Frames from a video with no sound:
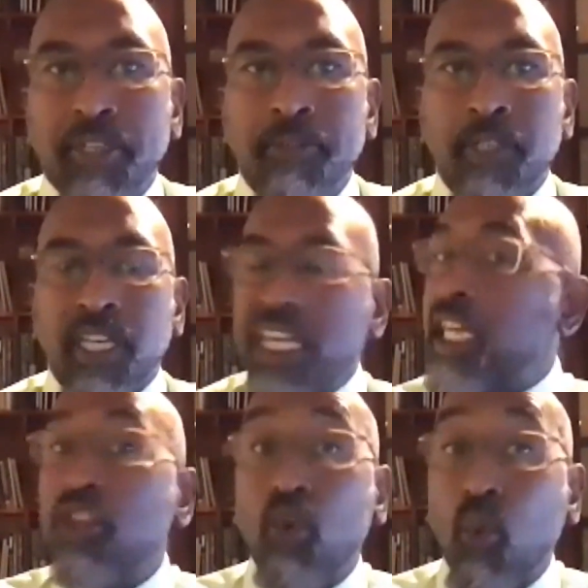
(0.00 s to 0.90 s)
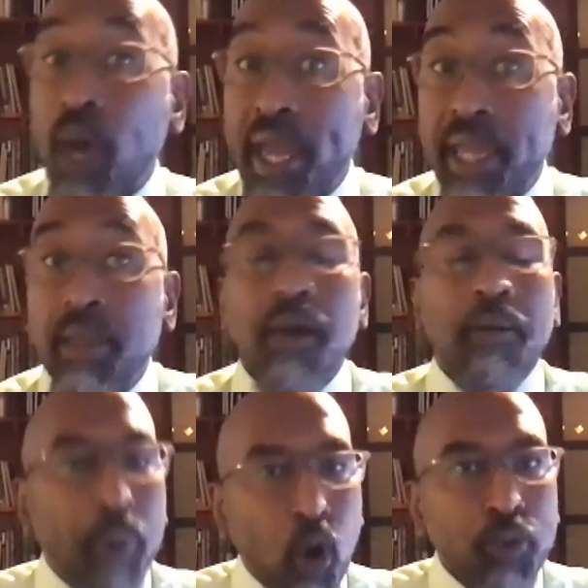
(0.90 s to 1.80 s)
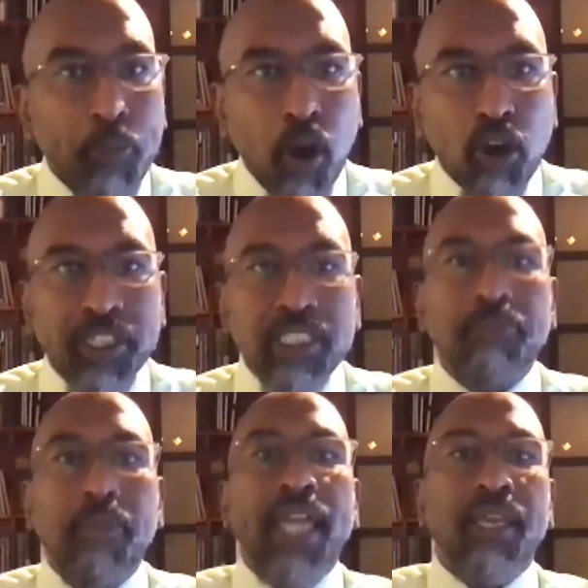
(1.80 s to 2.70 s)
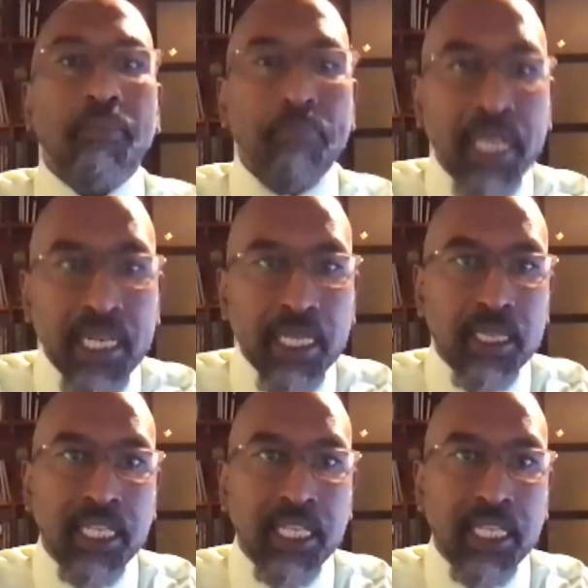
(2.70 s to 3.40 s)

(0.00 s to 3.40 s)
Either way, both parties might immediately